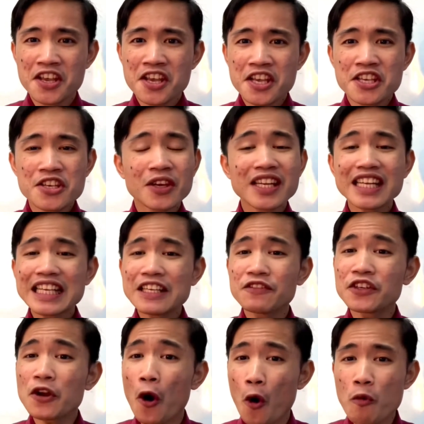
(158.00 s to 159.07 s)
You can
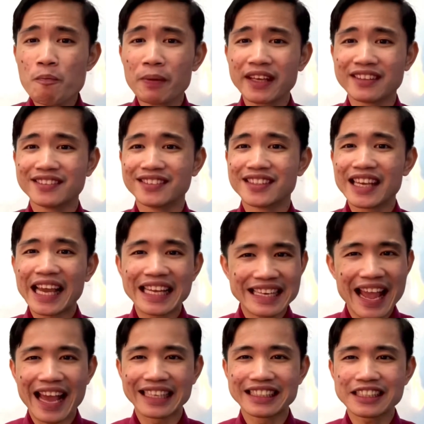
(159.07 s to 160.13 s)
even open and
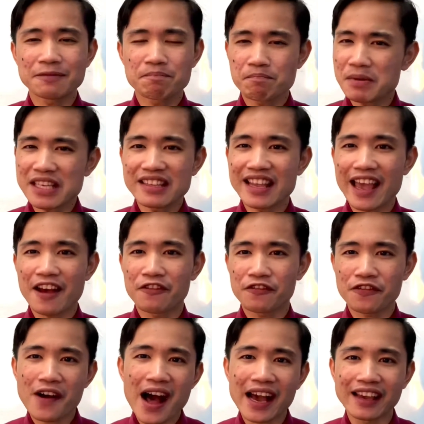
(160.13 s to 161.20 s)
edit PDF
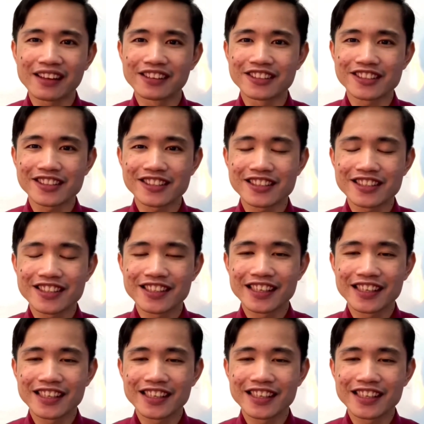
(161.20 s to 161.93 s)
files.